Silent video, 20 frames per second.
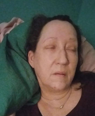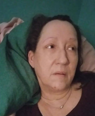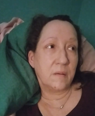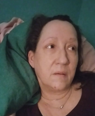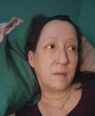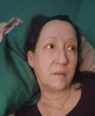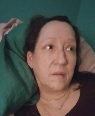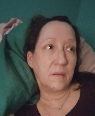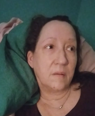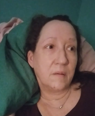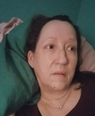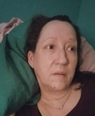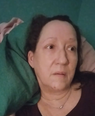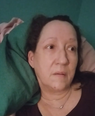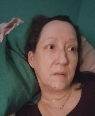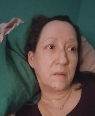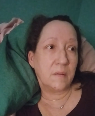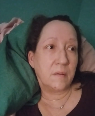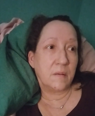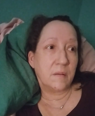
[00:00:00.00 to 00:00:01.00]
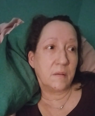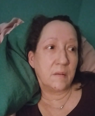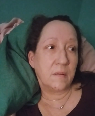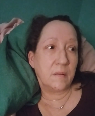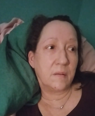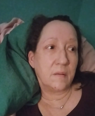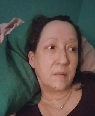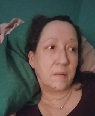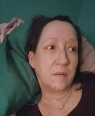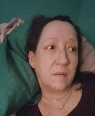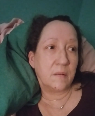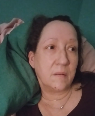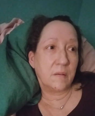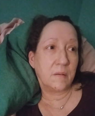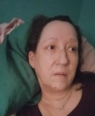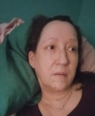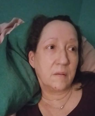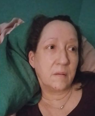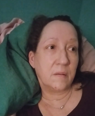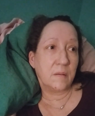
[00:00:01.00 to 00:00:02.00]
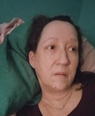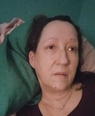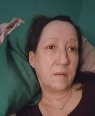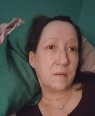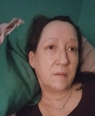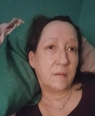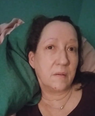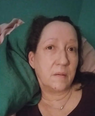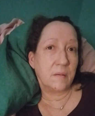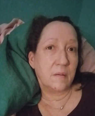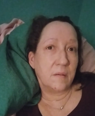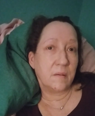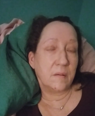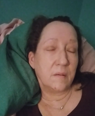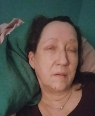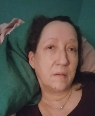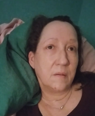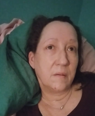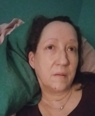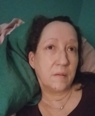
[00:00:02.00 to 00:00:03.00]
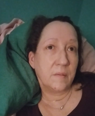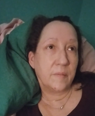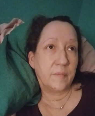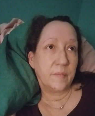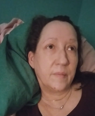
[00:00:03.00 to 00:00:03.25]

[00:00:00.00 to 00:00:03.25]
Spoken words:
(no one is talking)